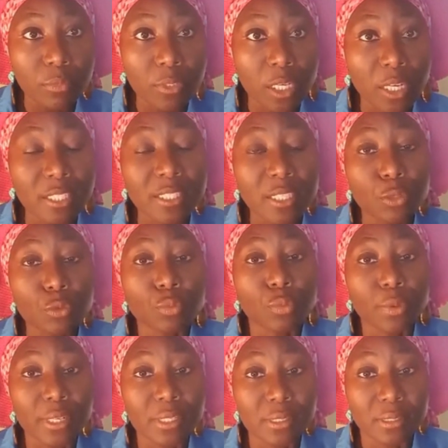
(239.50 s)
is it
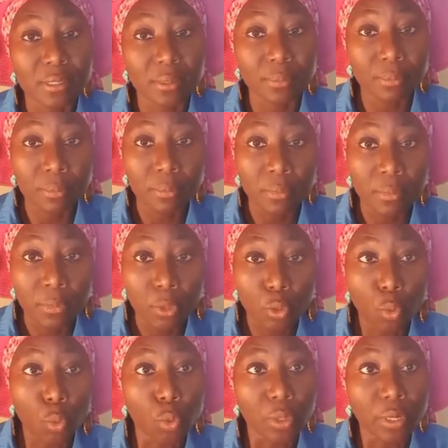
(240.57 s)
racism,
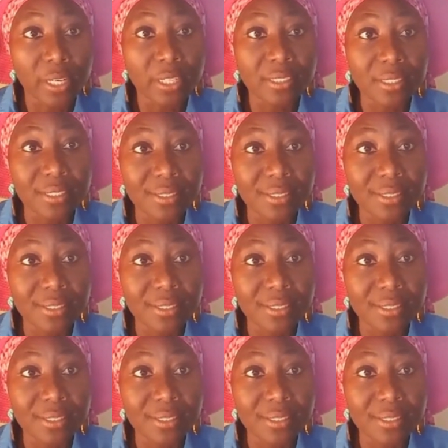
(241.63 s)
or is it